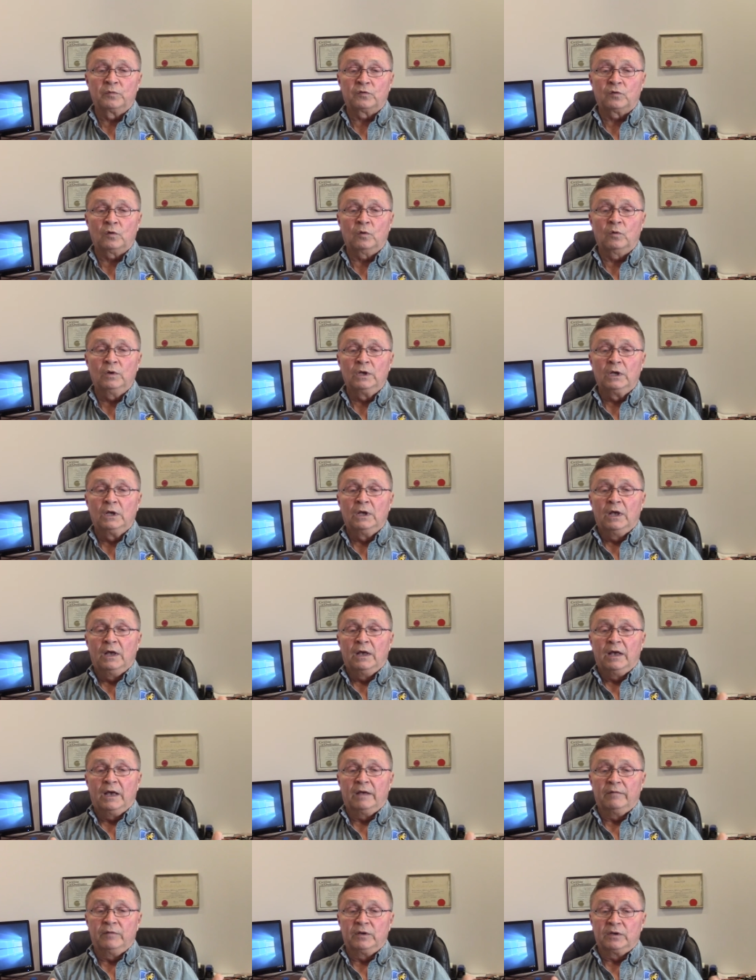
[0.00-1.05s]
So,
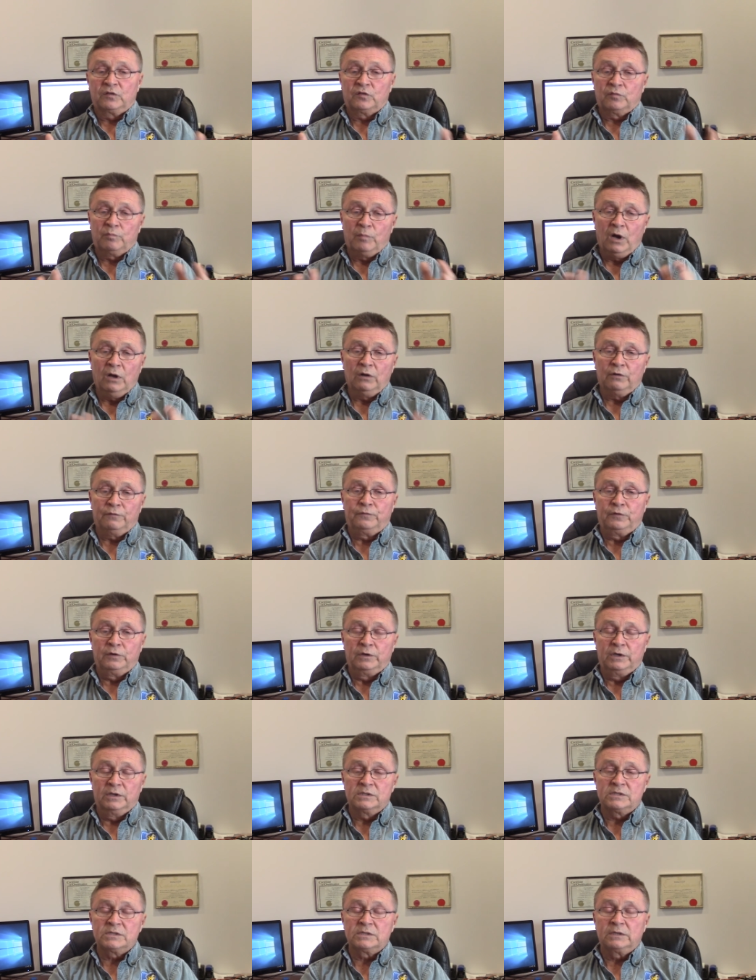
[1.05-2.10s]
having a smaller
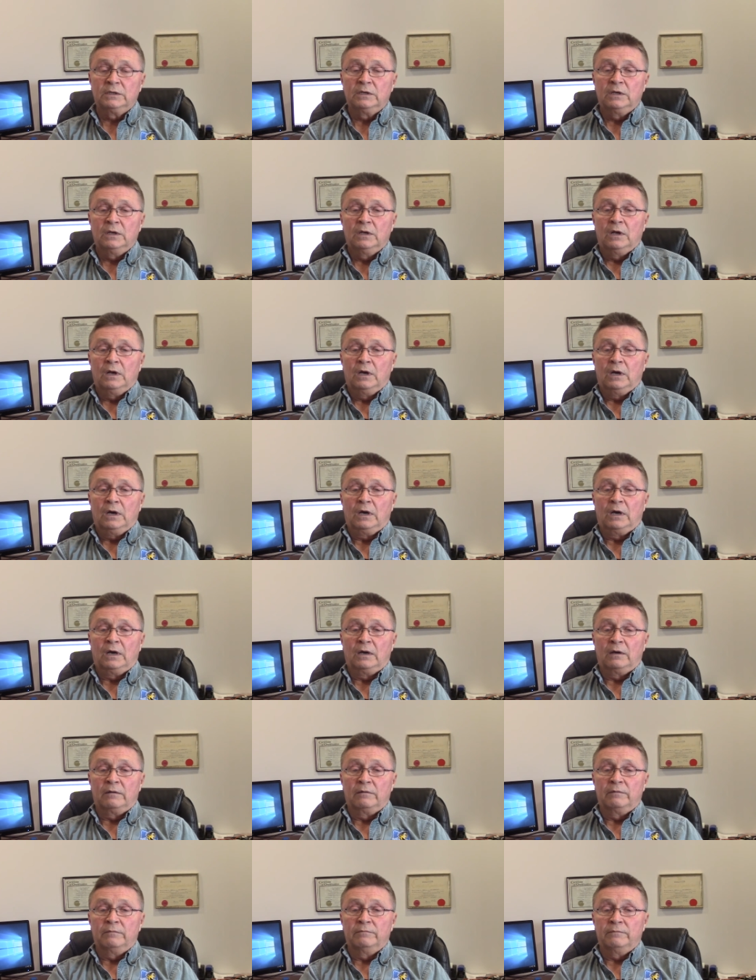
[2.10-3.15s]
furnace.
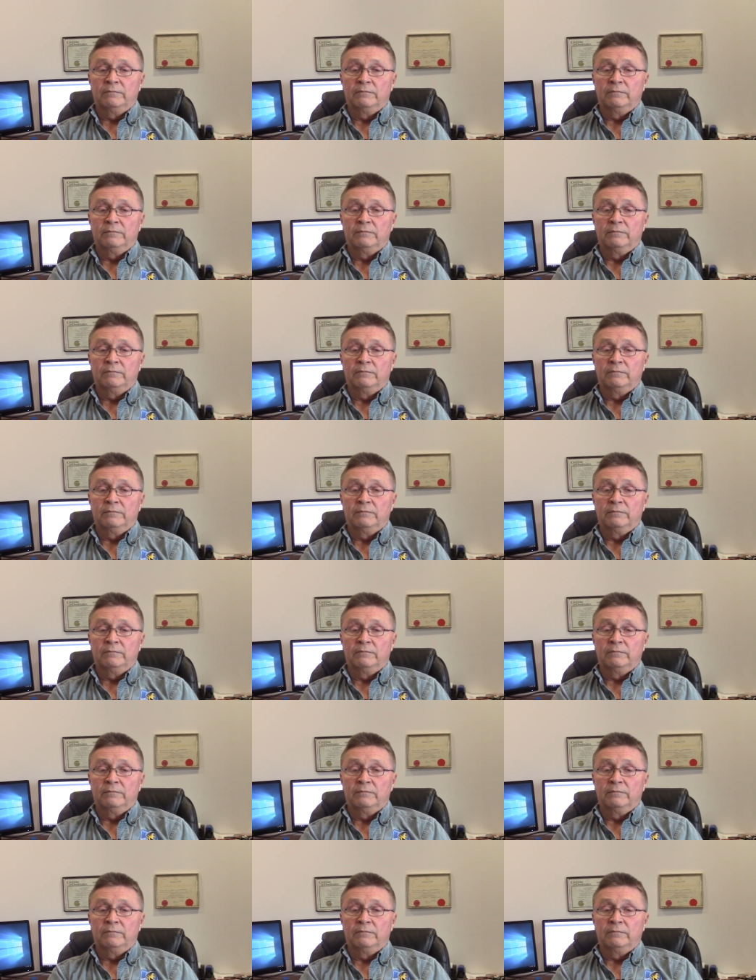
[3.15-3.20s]
Uh,